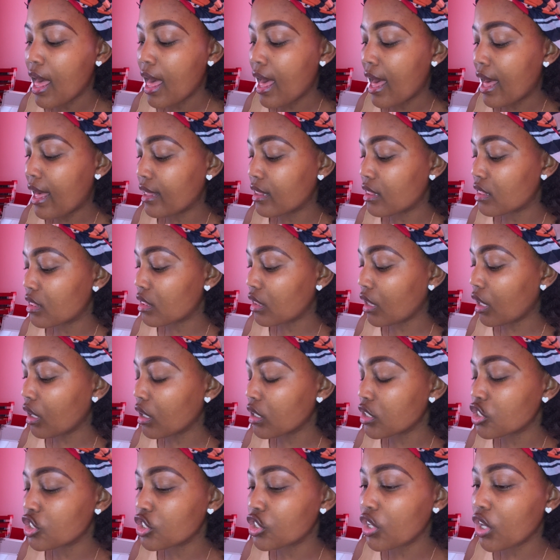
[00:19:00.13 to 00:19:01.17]
I think
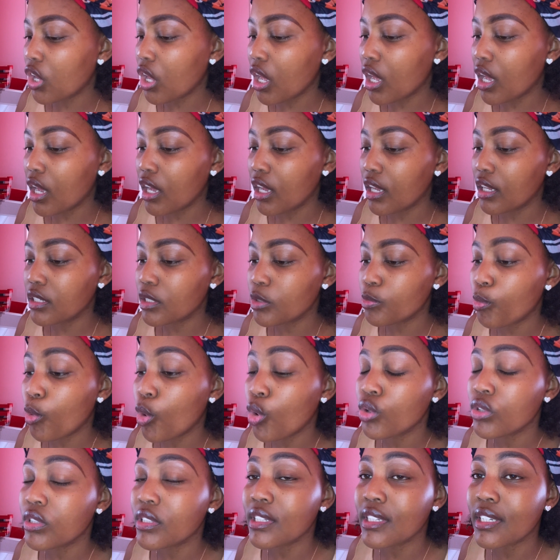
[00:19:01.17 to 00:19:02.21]
she had
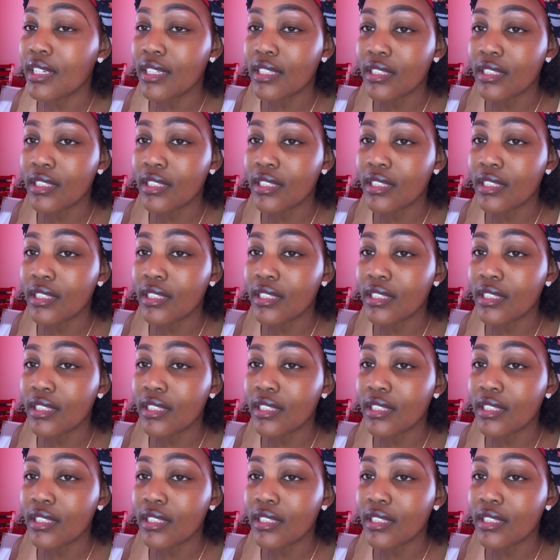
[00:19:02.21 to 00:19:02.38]
posted